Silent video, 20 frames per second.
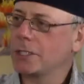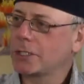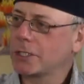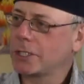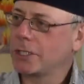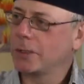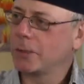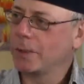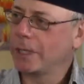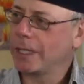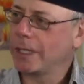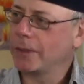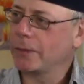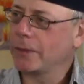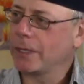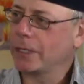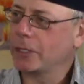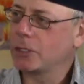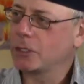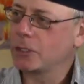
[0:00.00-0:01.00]
his career.
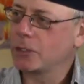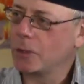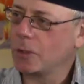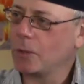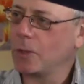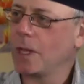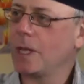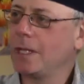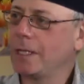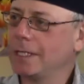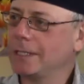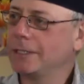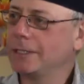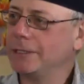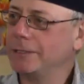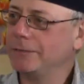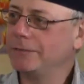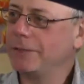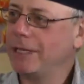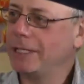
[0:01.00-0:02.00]
They stole all his
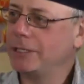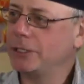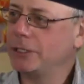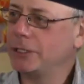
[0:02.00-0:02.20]
inventions,